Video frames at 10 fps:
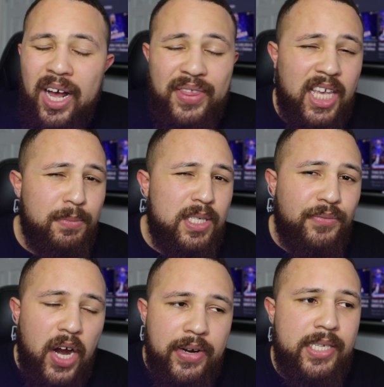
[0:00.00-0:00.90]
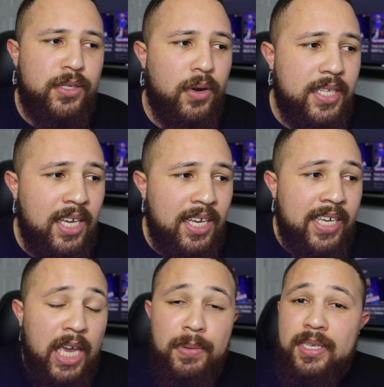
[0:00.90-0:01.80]
I think he was very solid.
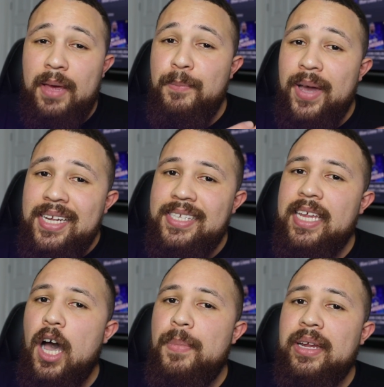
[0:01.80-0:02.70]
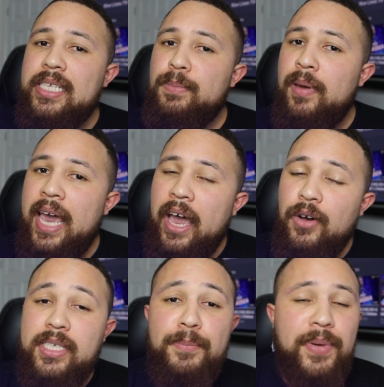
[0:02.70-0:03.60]
He was immense in helping us play
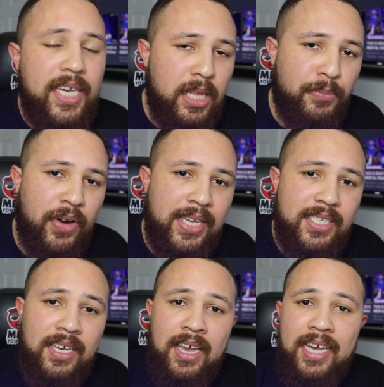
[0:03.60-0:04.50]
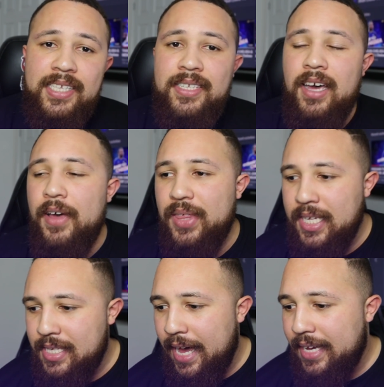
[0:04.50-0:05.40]
out to beat the press and start the
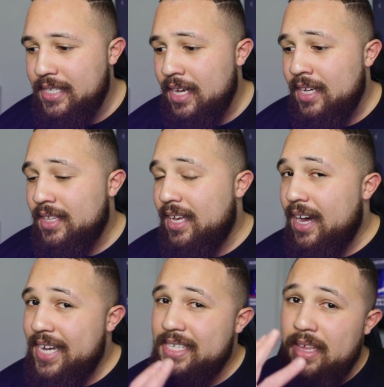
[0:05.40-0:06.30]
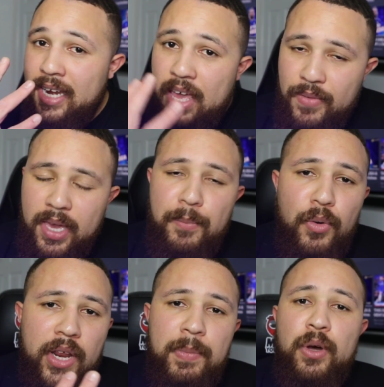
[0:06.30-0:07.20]
attacks. The guy is the living
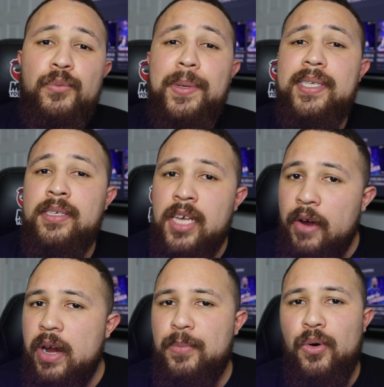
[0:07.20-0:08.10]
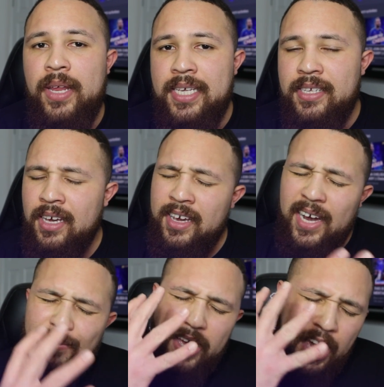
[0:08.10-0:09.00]
embodiment of what Sarri ball is.
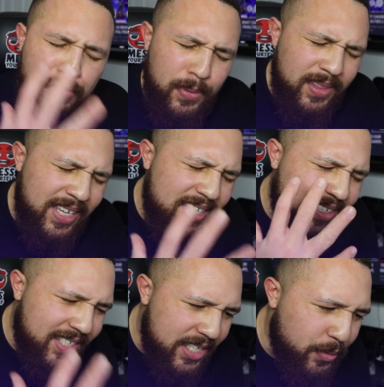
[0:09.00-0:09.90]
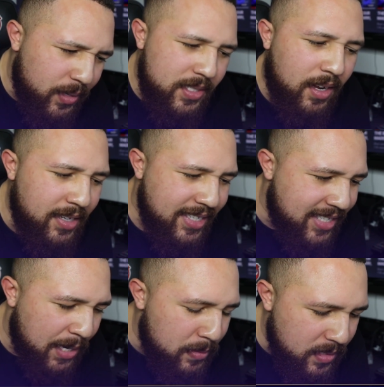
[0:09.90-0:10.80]
And for everyone that still doesn't
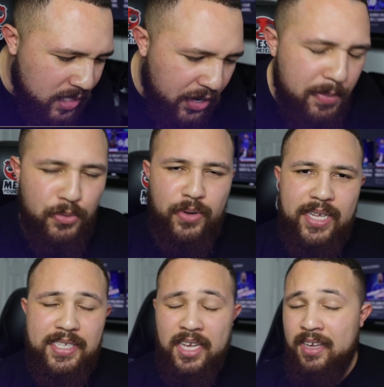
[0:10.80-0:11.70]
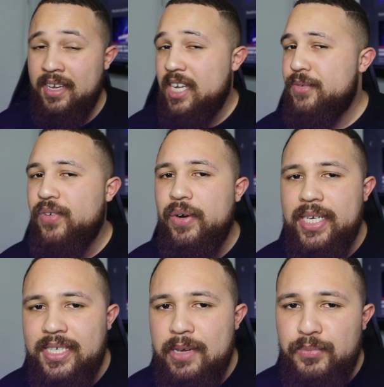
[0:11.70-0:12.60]
understand what Sarri ball is, it's
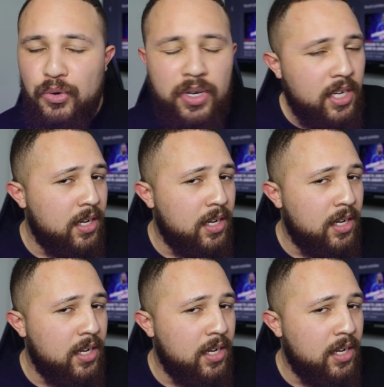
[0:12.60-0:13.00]
very simple.